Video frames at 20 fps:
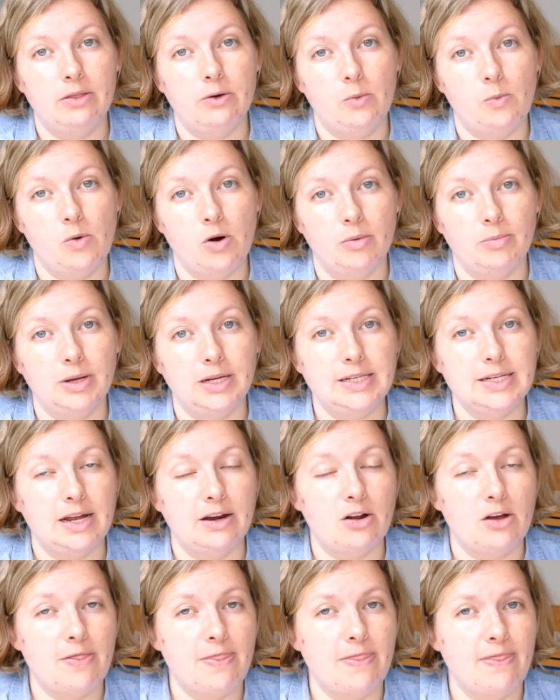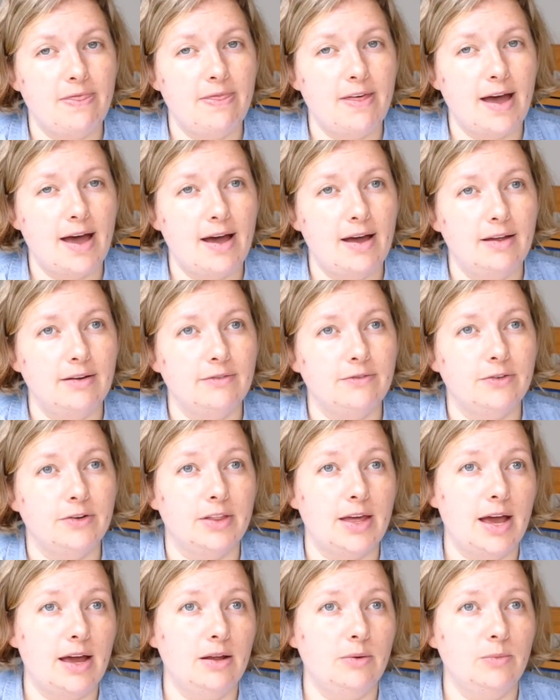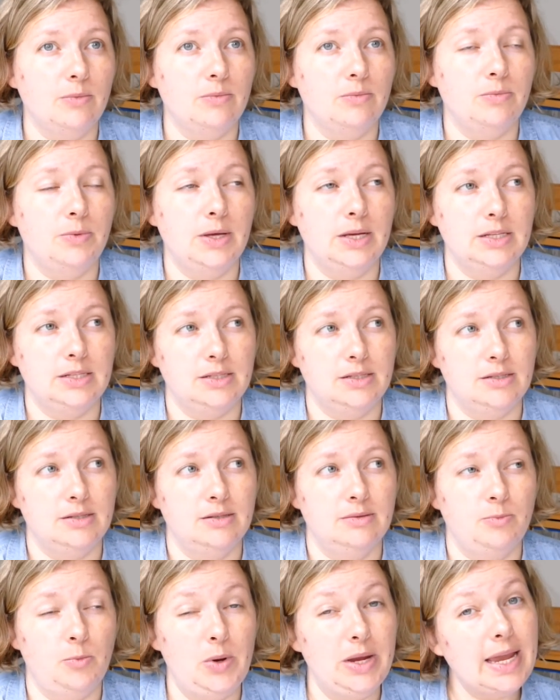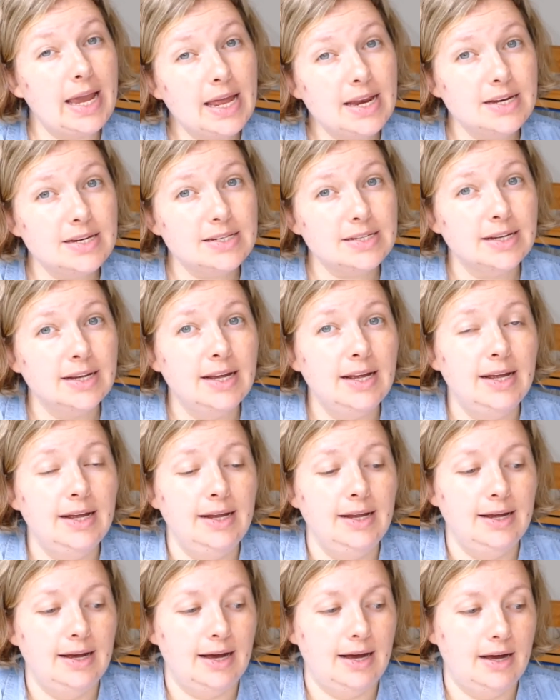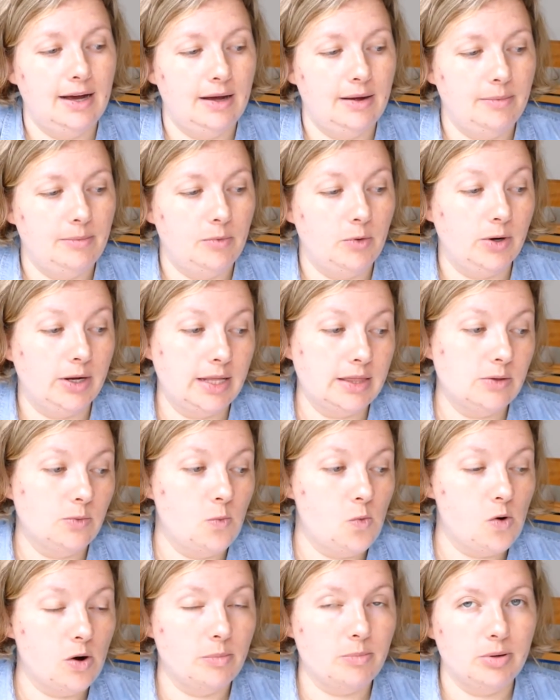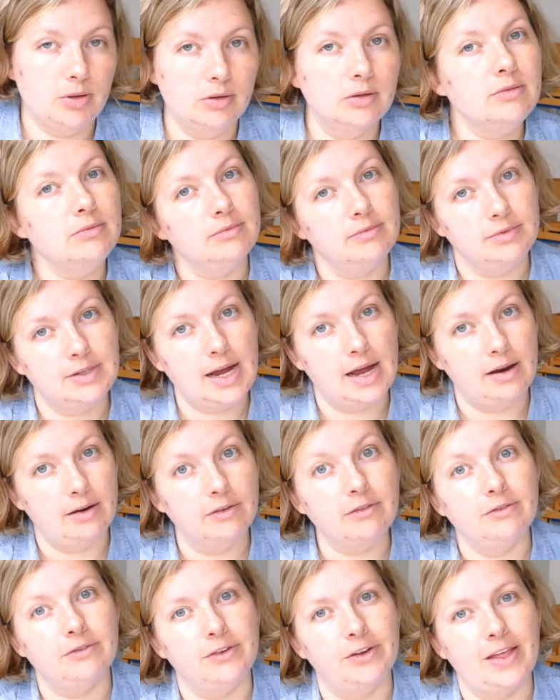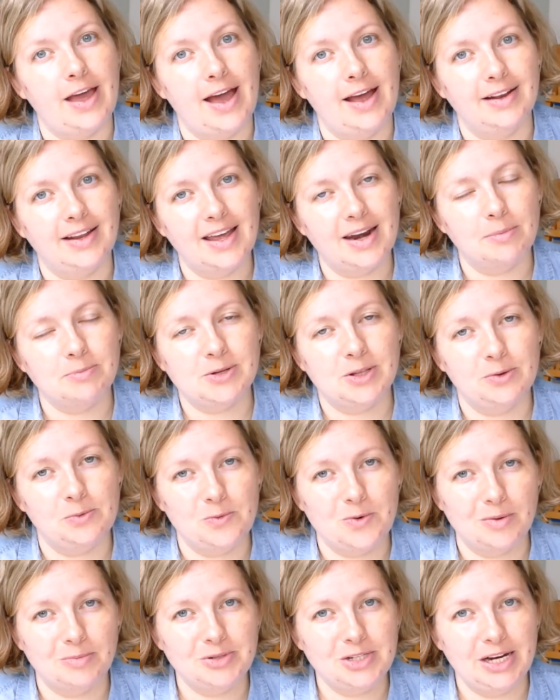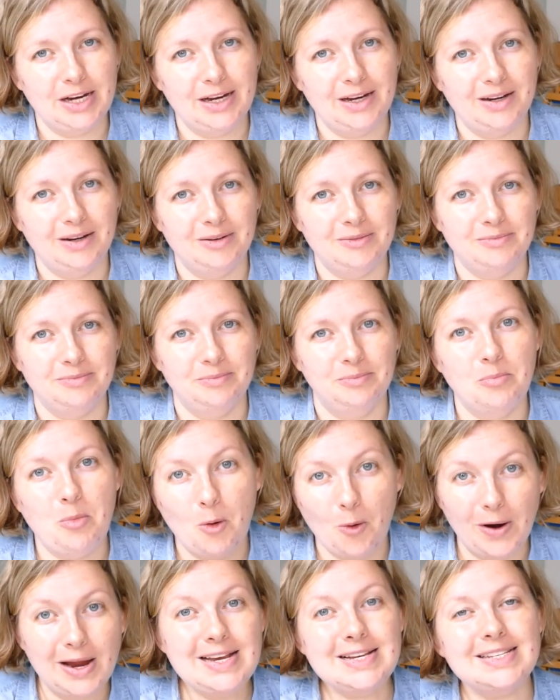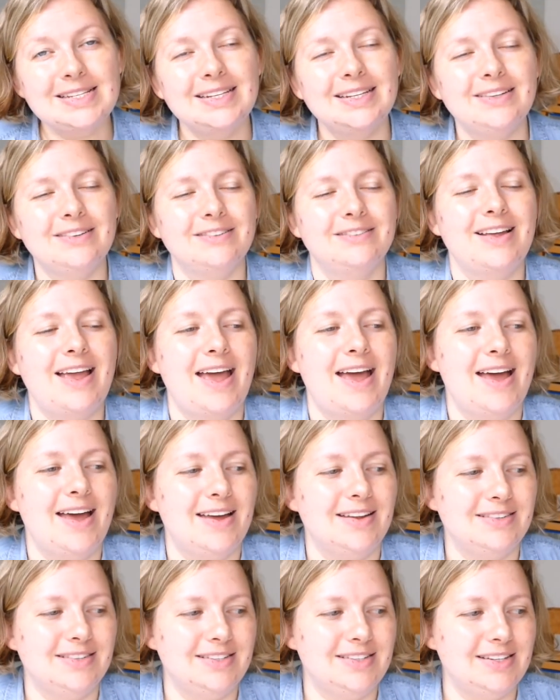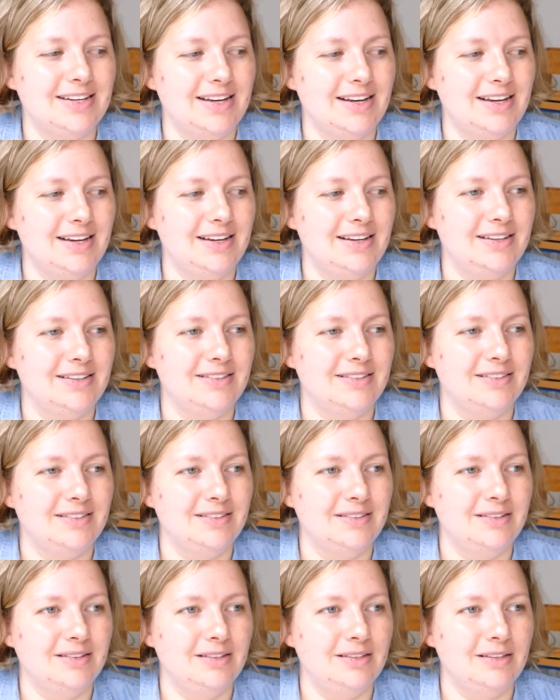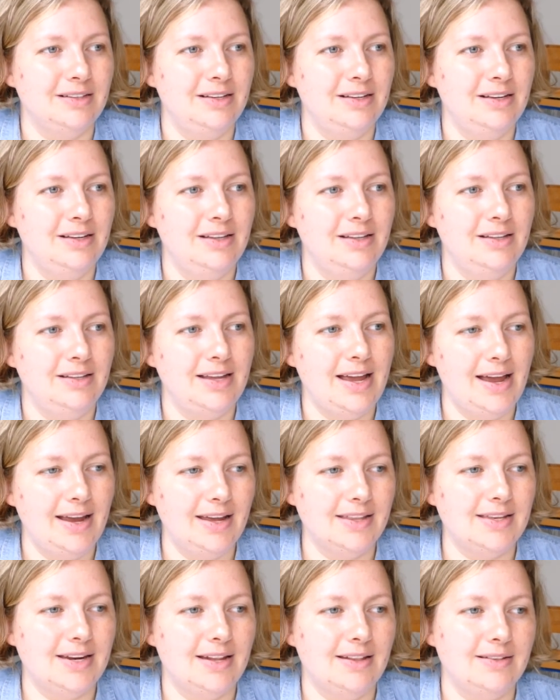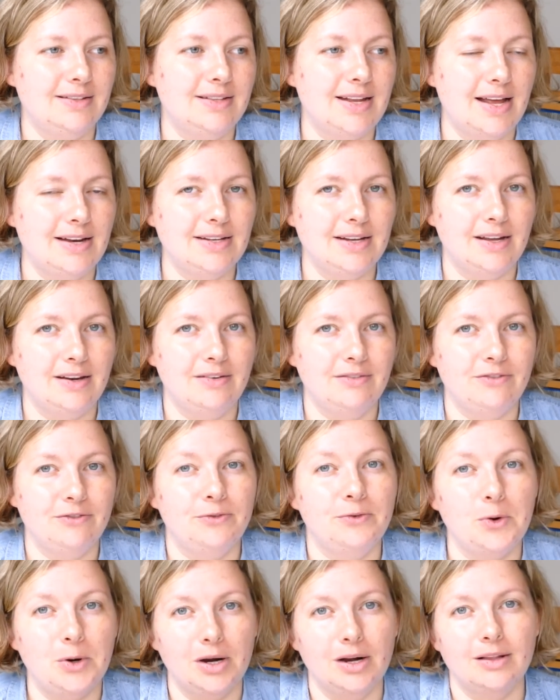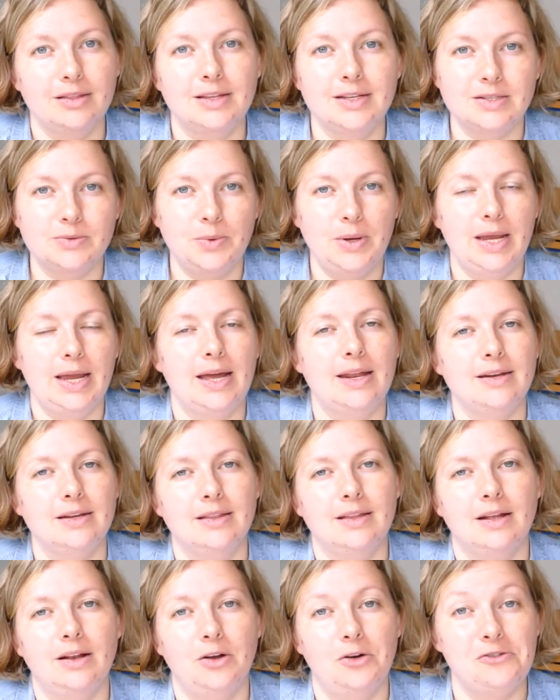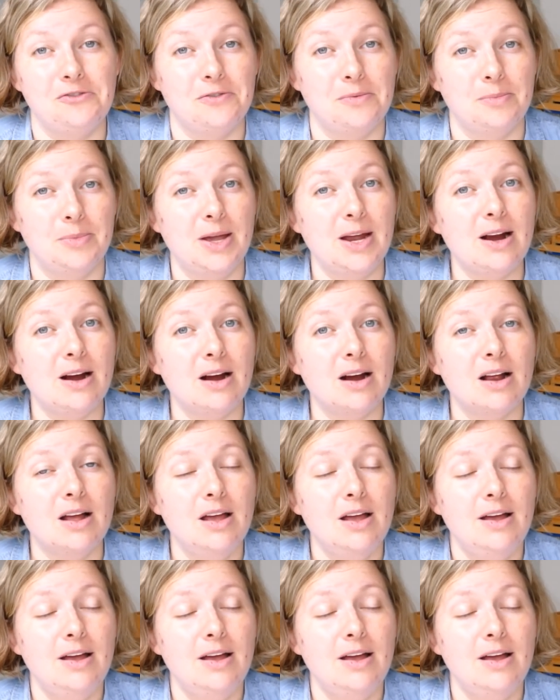the warping done on that this weekend, or get the warp done for that. Get up to the warp chain point and yeah, get that done for this weekend, and then go from there.